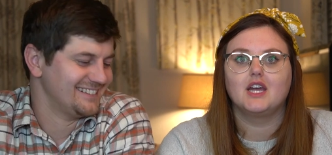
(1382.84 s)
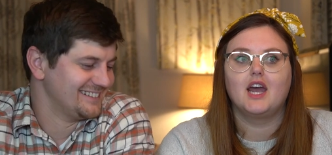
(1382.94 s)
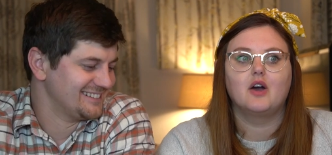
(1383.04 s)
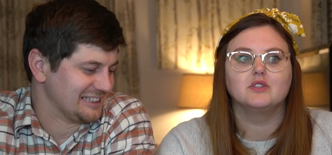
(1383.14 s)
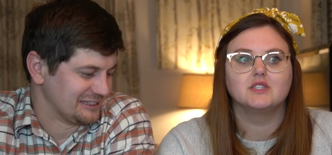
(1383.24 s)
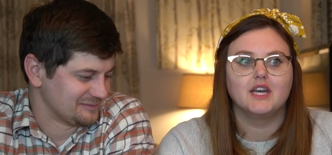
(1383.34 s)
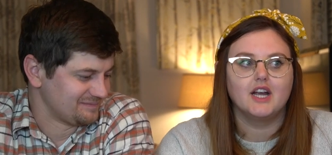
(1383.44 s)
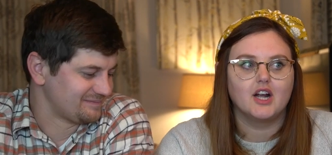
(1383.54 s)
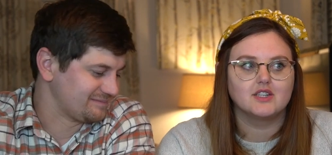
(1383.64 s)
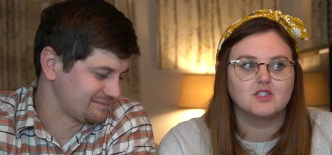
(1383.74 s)
Speaker 1: day I was
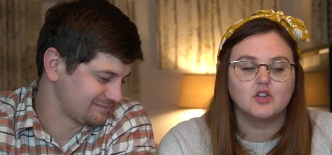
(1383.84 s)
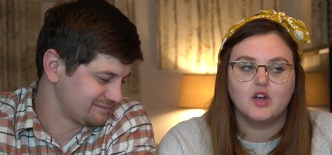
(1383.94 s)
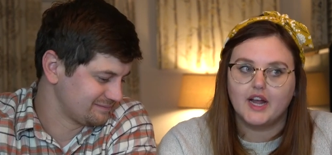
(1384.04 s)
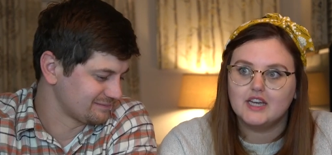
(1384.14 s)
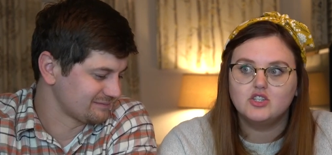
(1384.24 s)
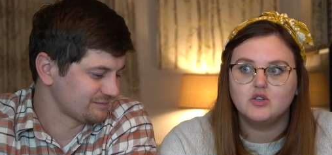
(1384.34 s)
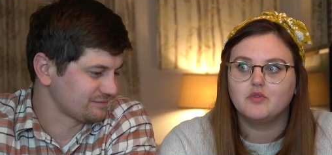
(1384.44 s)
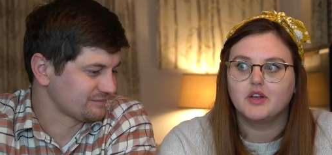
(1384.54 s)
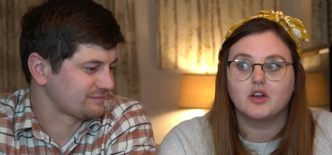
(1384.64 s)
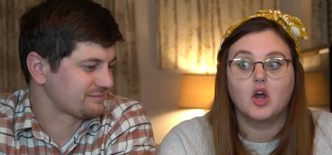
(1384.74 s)
there. So I guess you
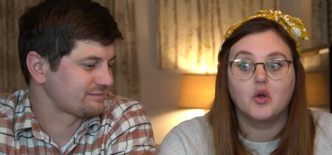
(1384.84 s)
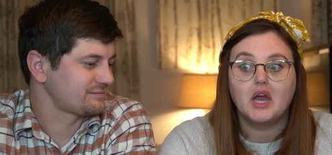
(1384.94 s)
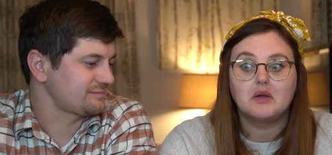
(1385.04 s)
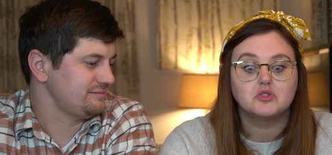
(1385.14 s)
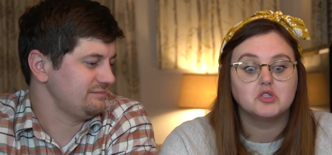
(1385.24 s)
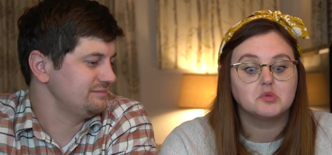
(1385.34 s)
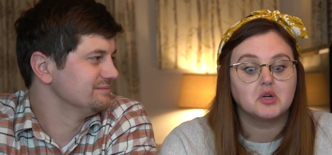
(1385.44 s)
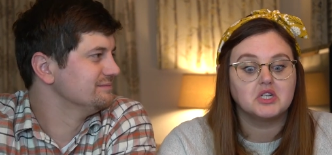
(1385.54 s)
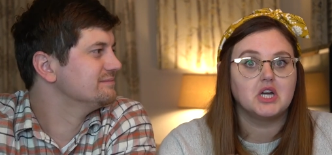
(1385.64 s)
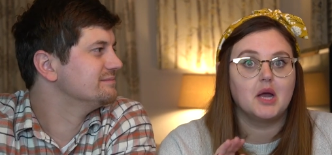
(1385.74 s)
figured, okay, well she's
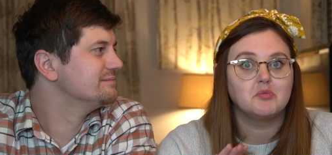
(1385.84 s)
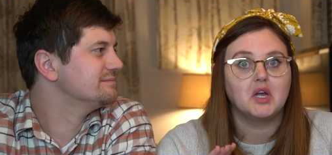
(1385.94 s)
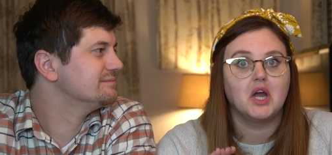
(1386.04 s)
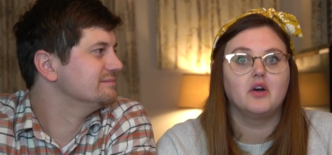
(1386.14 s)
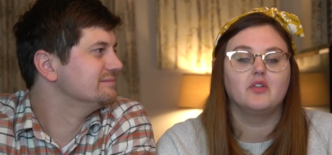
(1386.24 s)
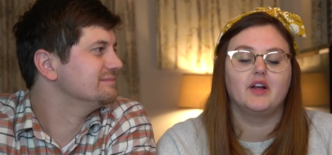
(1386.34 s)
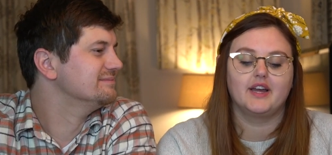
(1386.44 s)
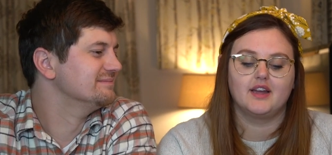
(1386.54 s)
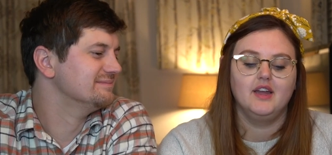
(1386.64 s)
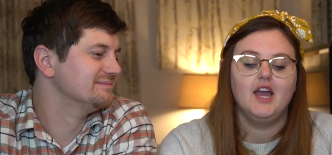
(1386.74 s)
pretty tapped out. Like
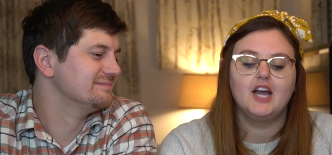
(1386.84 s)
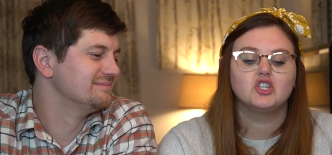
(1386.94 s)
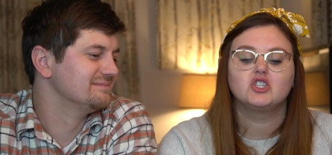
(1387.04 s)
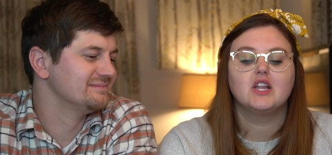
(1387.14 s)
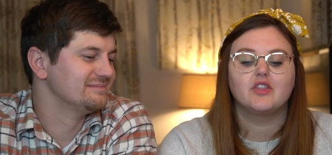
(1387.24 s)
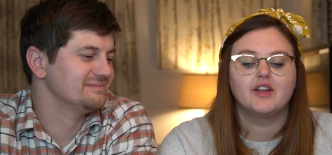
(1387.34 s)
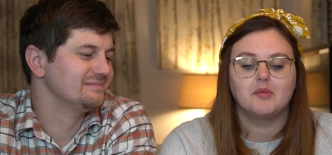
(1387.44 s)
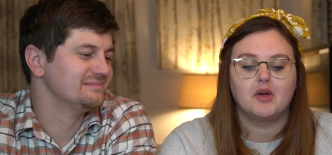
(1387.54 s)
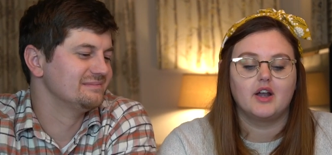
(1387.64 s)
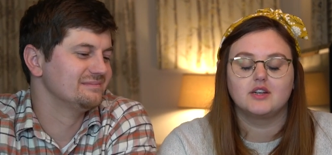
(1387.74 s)
I just didn't think
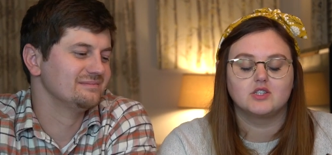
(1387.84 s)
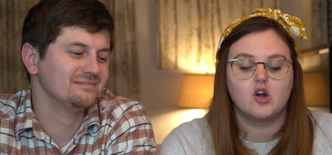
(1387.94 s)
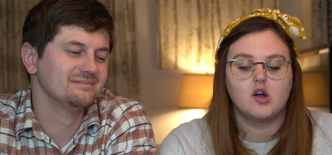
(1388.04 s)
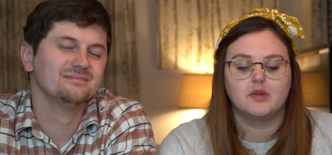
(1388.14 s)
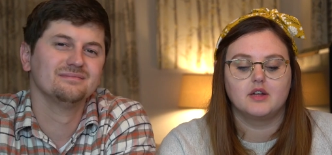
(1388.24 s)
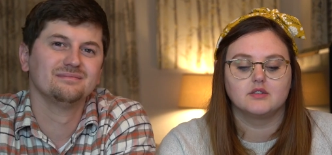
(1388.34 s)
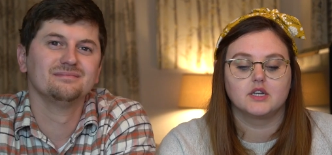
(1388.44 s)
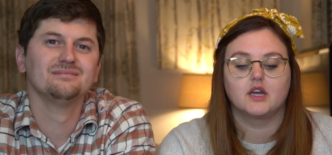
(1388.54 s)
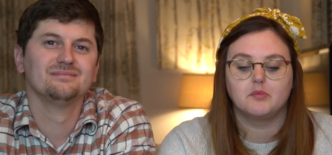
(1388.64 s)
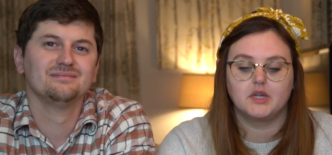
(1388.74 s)
about it. I saw them and I was
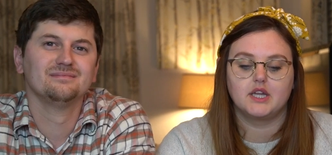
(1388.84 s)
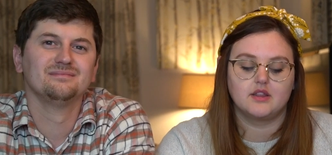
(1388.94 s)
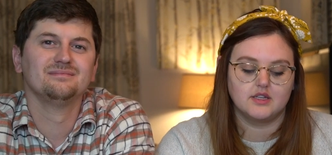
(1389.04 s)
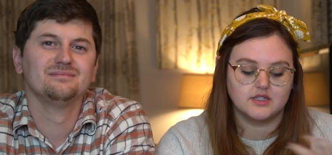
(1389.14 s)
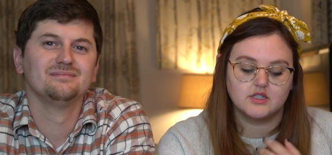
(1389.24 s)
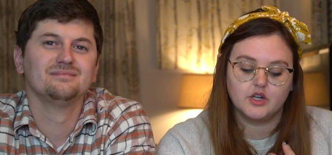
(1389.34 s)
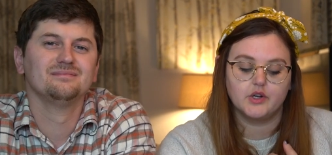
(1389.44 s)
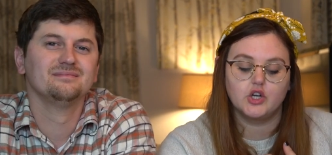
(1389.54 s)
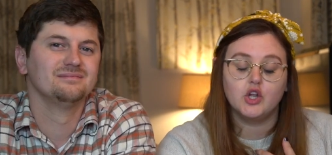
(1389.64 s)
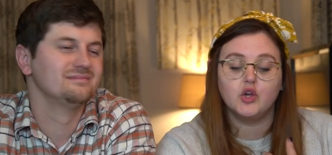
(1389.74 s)
like, I'm gonna get these because they were
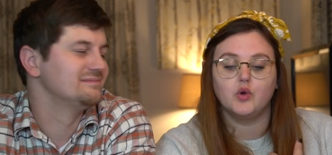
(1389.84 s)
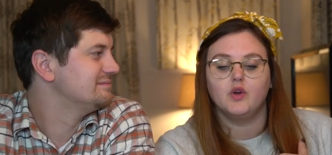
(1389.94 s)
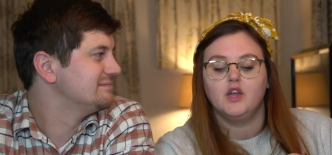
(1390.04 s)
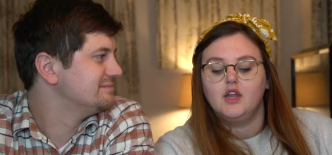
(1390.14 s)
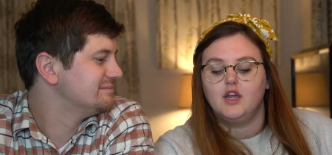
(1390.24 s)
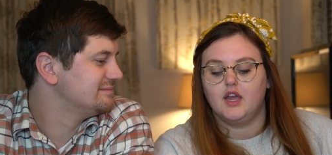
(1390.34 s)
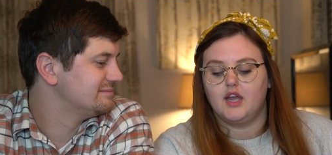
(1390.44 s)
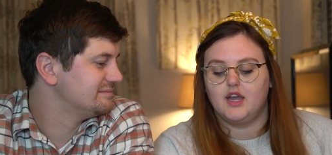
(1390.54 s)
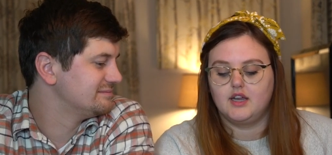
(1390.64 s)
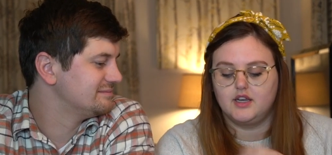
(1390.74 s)
new
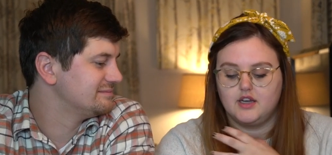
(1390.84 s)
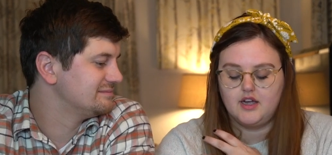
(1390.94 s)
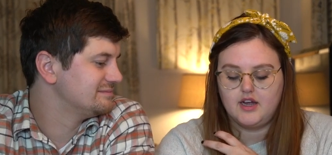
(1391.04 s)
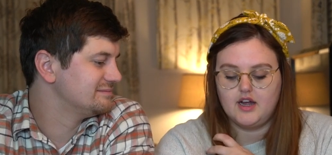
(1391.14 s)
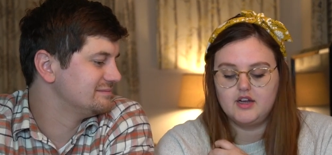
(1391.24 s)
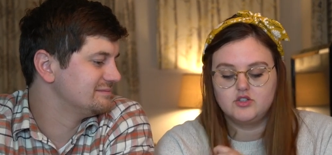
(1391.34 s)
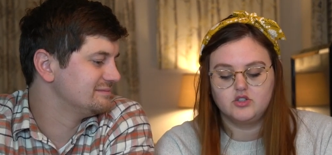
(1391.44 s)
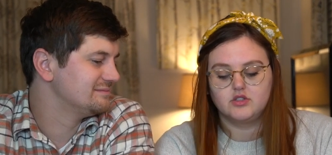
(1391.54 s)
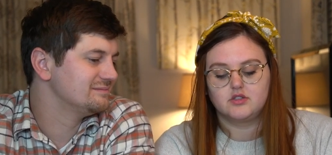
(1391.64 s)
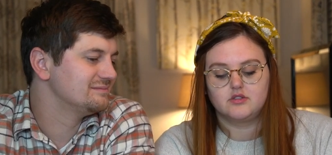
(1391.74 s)
and I
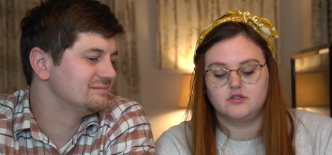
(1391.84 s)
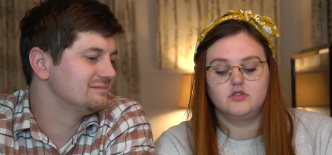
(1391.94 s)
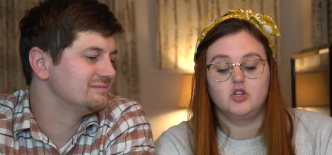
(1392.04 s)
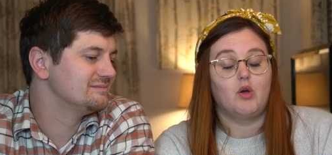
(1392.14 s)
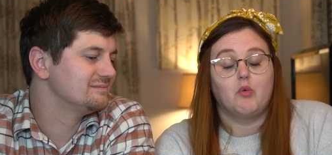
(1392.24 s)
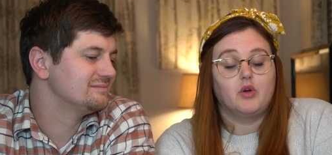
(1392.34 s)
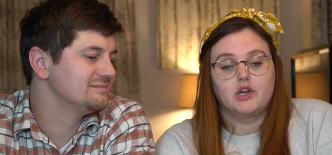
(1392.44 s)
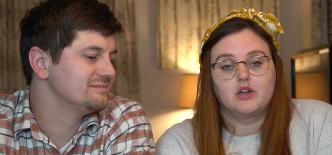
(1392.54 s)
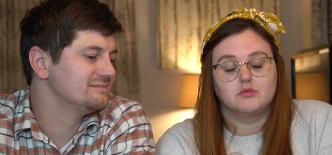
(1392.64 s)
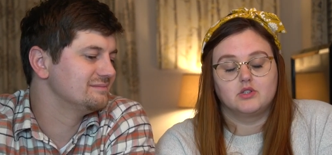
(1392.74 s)
just knew I wanted
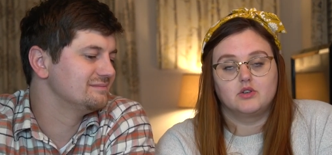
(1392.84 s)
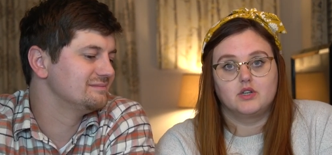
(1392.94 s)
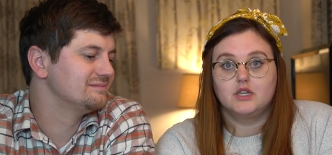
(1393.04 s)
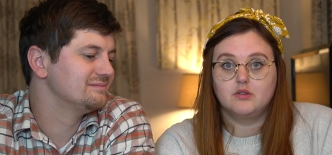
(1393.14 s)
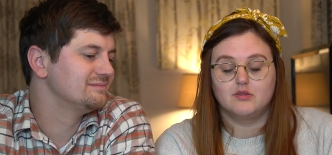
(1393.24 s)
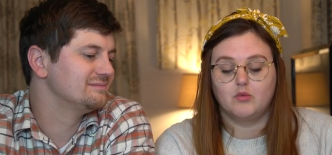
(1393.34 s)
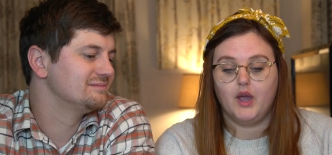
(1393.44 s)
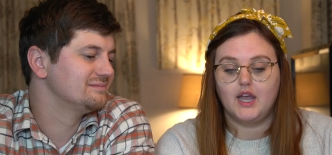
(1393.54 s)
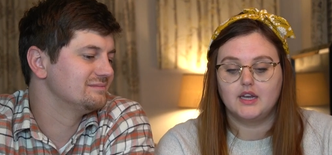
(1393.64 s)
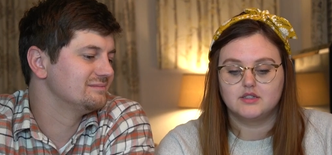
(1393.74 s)
them so I didn't
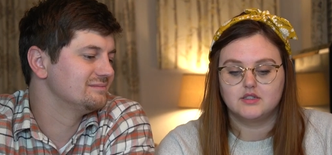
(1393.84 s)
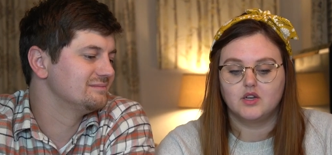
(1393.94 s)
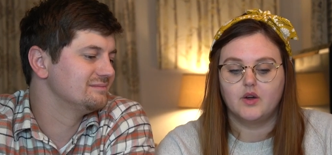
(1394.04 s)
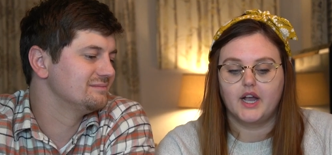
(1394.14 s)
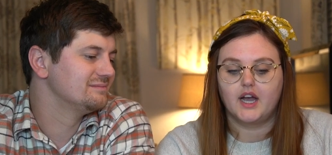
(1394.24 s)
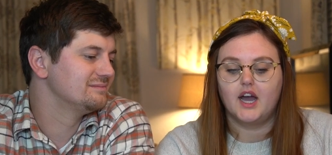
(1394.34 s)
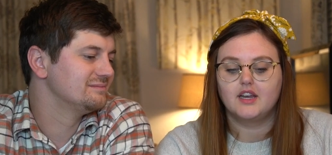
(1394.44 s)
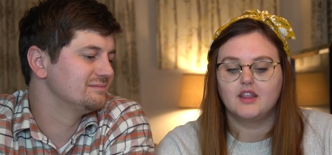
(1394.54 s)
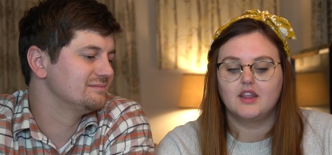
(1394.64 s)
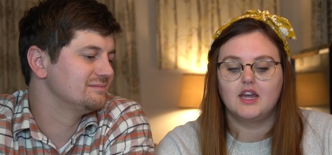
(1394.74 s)
wait. So I
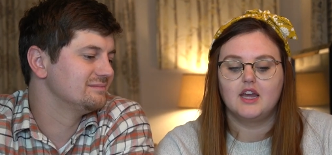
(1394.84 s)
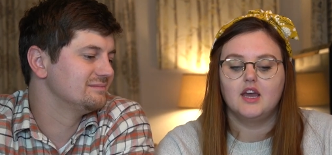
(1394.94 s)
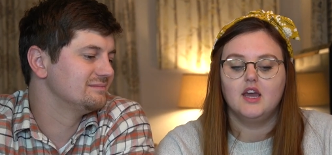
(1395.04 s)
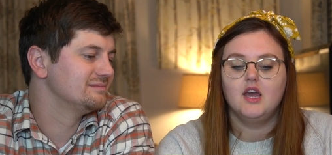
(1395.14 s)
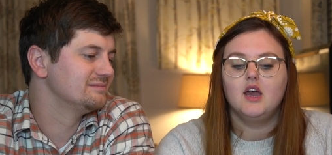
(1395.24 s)
got the